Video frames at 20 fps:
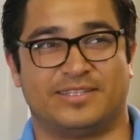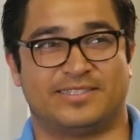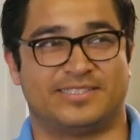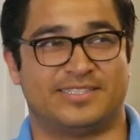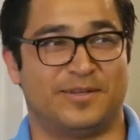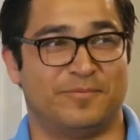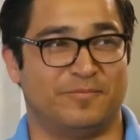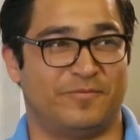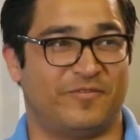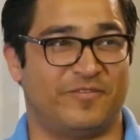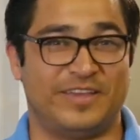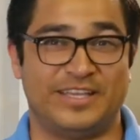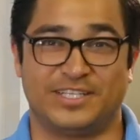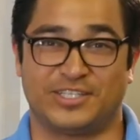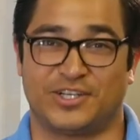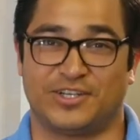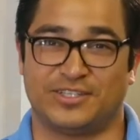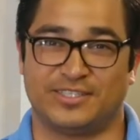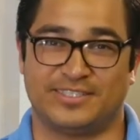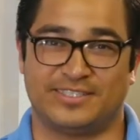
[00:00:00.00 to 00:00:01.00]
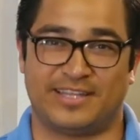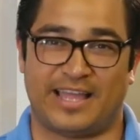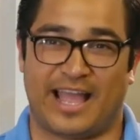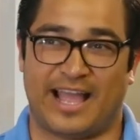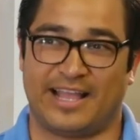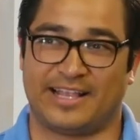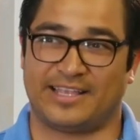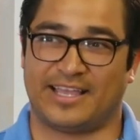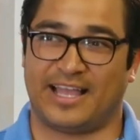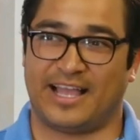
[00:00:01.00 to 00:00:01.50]
some features
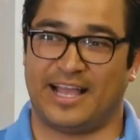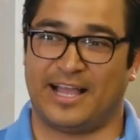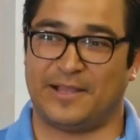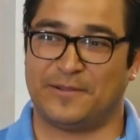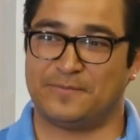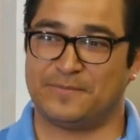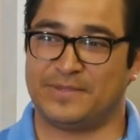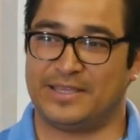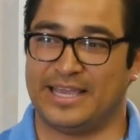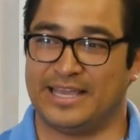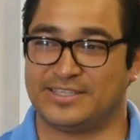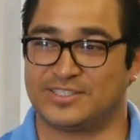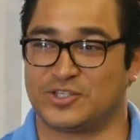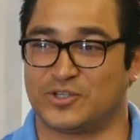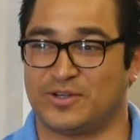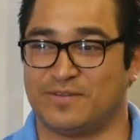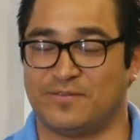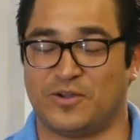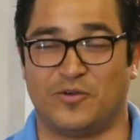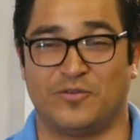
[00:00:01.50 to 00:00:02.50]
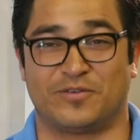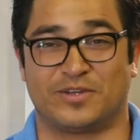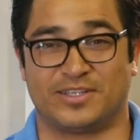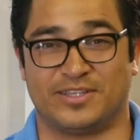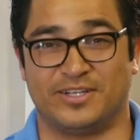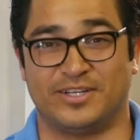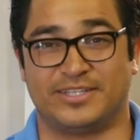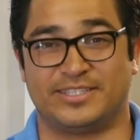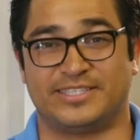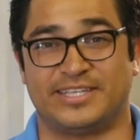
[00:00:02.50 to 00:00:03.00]
that um, get sort of
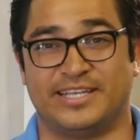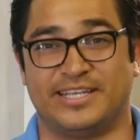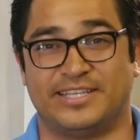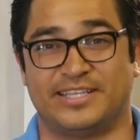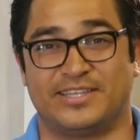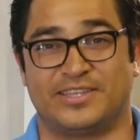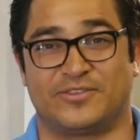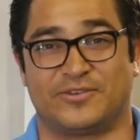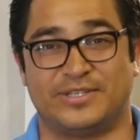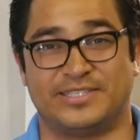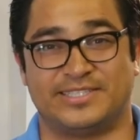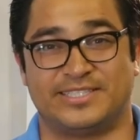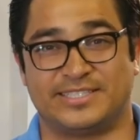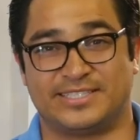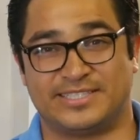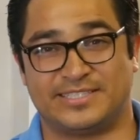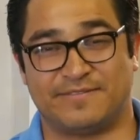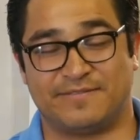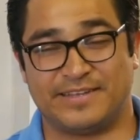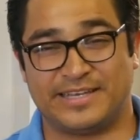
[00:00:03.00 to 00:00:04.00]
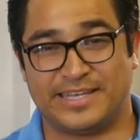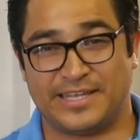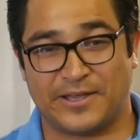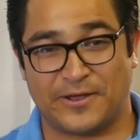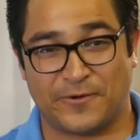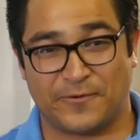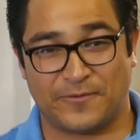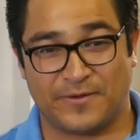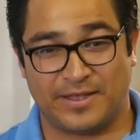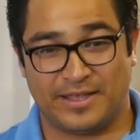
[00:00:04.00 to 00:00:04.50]
overlooked in 360
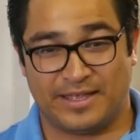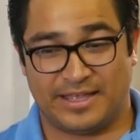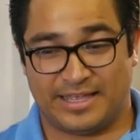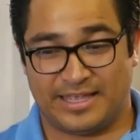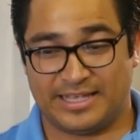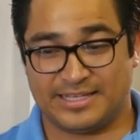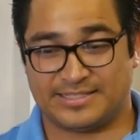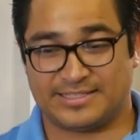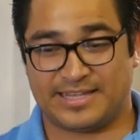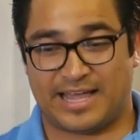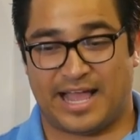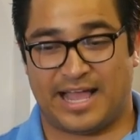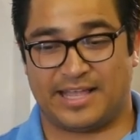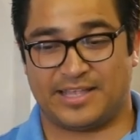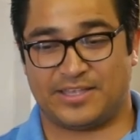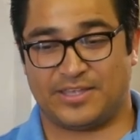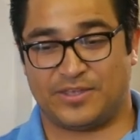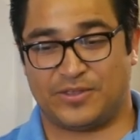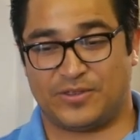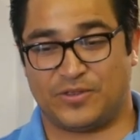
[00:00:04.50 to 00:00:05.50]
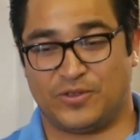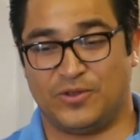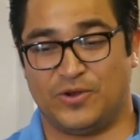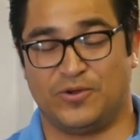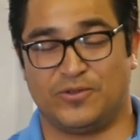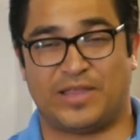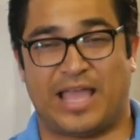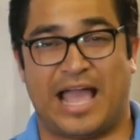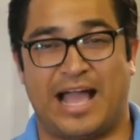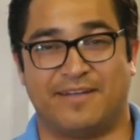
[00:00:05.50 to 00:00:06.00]
video is that you
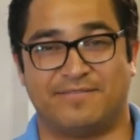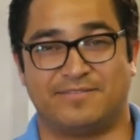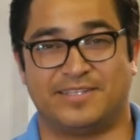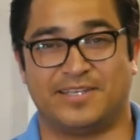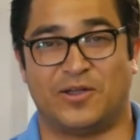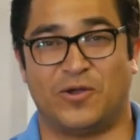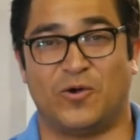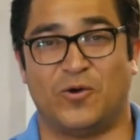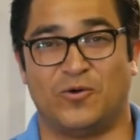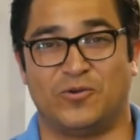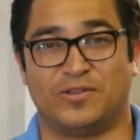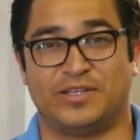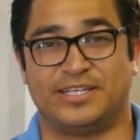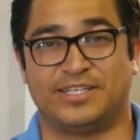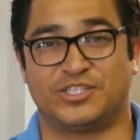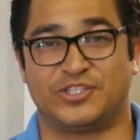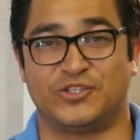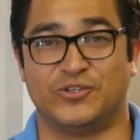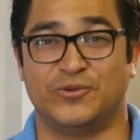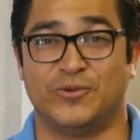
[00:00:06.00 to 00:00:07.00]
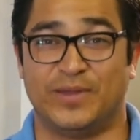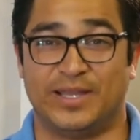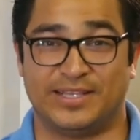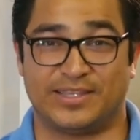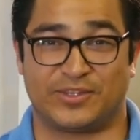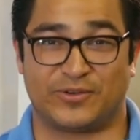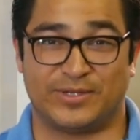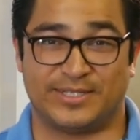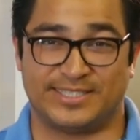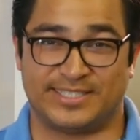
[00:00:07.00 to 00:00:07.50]
don't have to only shoot in
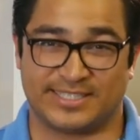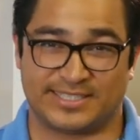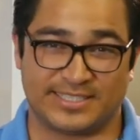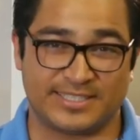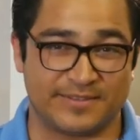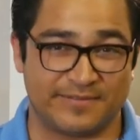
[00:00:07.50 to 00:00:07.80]
360